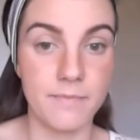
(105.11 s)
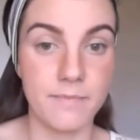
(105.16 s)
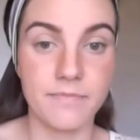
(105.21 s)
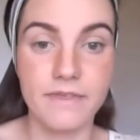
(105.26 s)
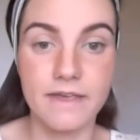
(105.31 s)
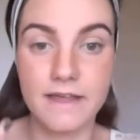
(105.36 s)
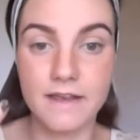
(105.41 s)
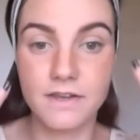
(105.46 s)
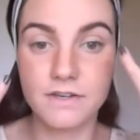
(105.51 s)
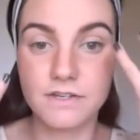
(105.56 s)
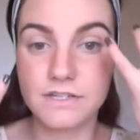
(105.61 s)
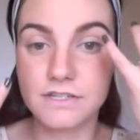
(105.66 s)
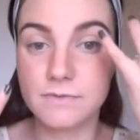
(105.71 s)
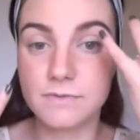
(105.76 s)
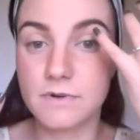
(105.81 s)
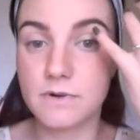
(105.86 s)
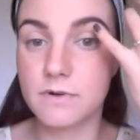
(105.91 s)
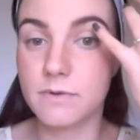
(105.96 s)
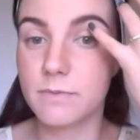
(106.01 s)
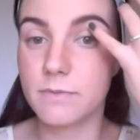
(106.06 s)
Then you just
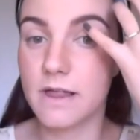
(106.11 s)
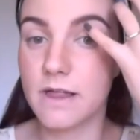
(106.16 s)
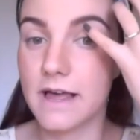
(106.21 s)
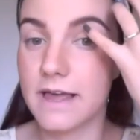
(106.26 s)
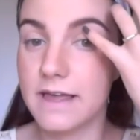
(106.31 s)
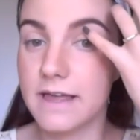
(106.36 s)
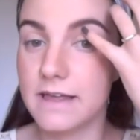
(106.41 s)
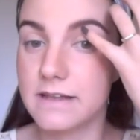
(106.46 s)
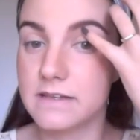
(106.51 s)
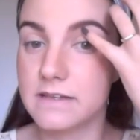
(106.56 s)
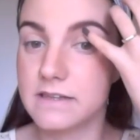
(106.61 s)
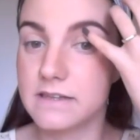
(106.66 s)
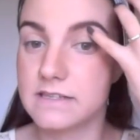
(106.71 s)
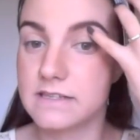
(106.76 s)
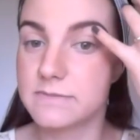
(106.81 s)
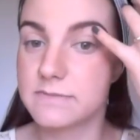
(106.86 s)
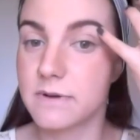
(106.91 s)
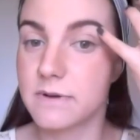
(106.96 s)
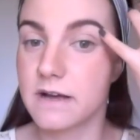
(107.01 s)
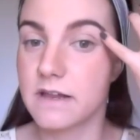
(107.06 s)
want to apply it to
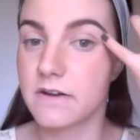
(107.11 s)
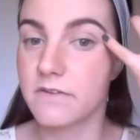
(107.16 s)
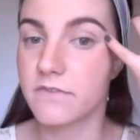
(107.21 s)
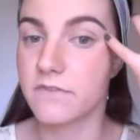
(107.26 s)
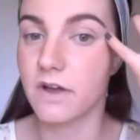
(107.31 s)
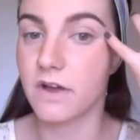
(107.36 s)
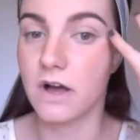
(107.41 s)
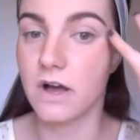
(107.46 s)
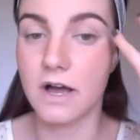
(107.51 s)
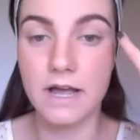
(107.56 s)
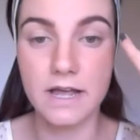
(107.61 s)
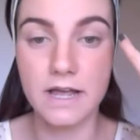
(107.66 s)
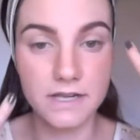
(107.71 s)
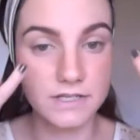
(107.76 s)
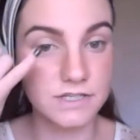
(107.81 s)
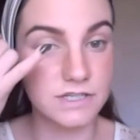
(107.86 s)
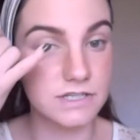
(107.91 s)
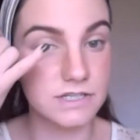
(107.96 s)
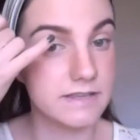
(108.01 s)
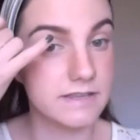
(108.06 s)
this part of your eye,
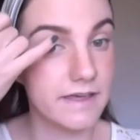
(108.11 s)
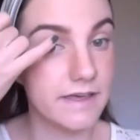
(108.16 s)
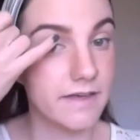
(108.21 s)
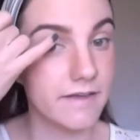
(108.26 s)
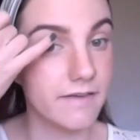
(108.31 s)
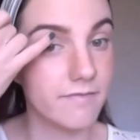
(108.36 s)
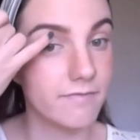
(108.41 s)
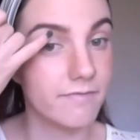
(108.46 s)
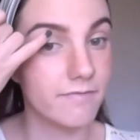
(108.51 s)
just there.